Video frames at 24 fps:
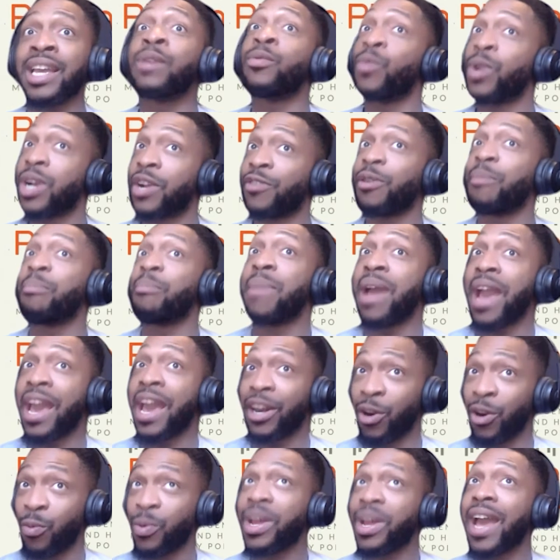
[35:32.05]
in whatever
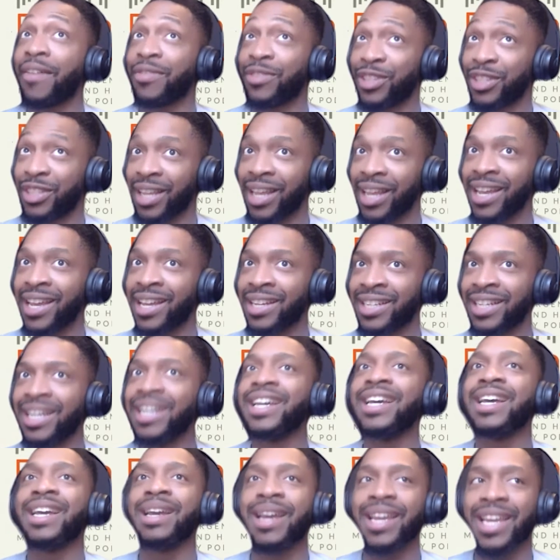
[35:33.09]
manner we have to say it,
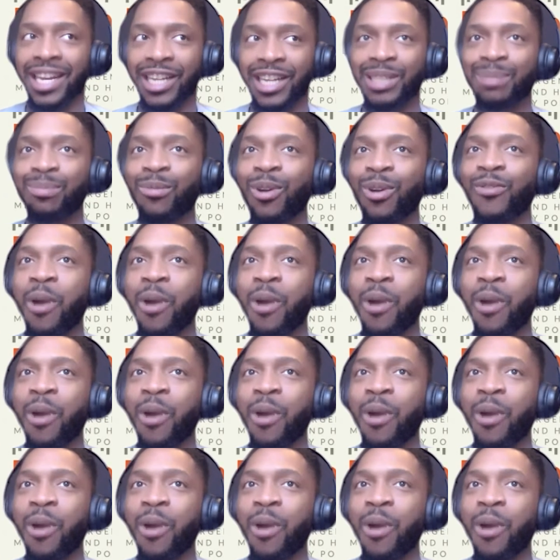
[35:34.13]
get us more